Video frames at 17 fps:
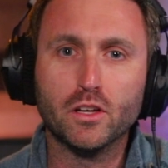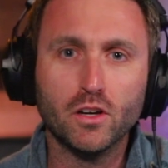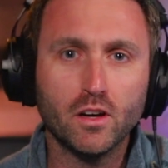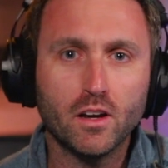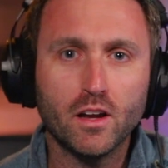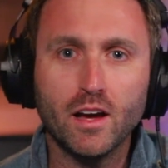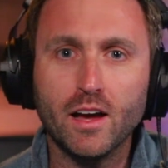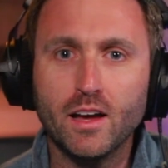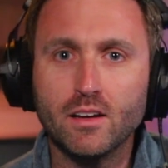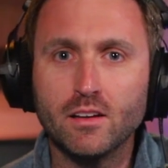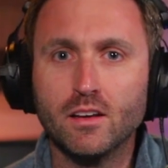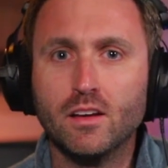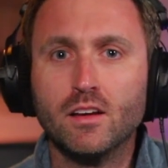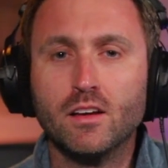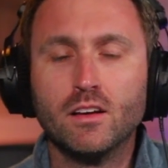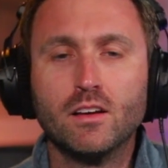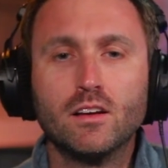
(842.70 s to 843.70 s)
good at?
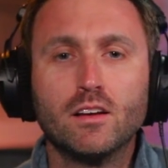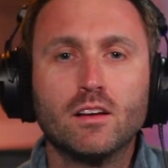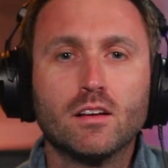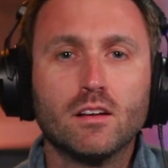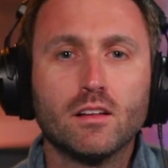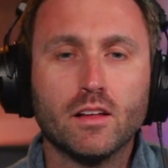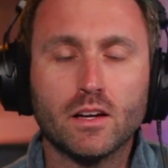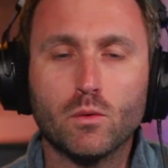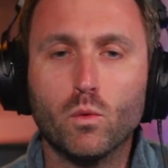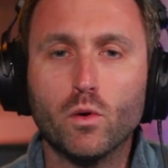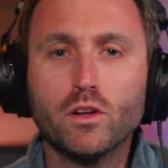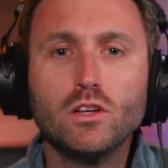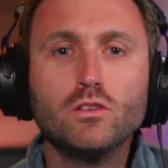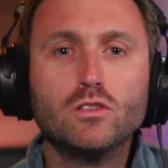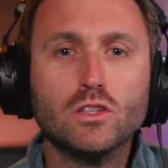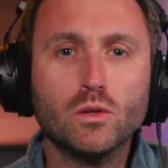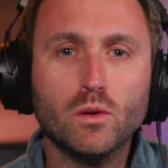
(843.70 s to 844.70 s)
Like, what are
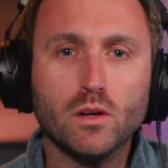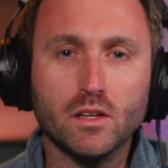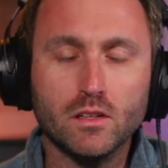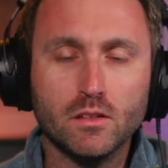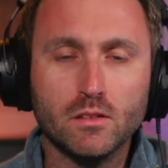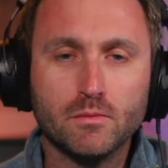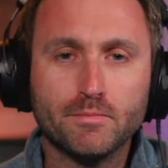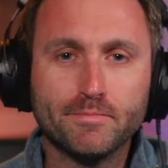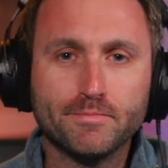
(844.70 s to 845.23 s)
you doing?